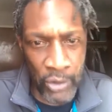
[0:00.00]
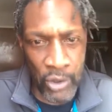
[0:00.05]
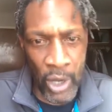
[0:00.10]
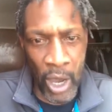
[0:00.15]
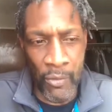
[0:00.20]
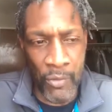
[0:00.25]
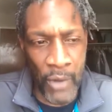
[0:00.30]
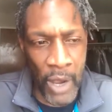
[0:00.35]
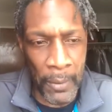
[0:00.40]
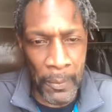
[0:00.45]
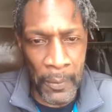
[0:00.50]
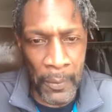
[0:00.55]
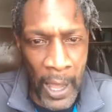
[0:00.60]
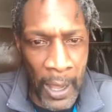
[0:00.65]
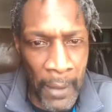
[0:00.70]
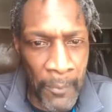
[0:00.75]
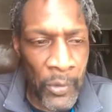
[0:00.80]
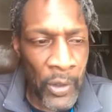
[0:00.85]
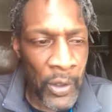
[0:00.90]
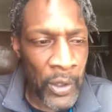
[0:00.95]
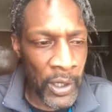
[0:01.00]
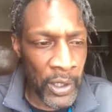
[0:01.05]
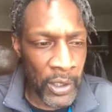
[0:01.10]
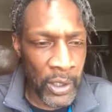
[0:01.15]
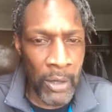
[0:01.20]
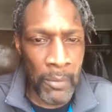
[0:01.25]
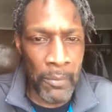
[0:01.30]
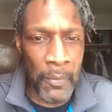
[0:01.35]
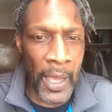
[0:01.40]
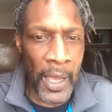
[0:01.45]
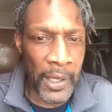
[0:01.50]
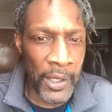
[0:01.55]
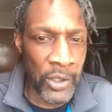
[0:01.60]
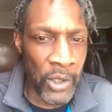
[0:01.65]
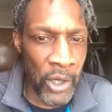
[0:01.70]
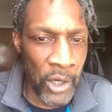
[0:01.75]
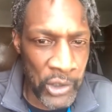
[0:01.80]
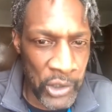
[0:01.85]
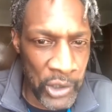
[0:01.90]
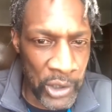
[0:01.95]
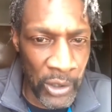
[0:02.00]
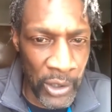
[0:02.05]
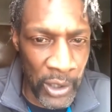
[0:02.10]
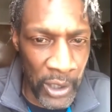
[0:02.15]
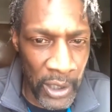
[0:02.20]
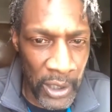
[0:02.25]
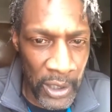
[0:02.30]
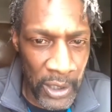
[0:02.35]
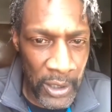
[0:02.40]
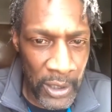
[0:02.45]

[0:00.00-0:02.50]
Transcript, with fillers: drive around the block and come back and y'all still here.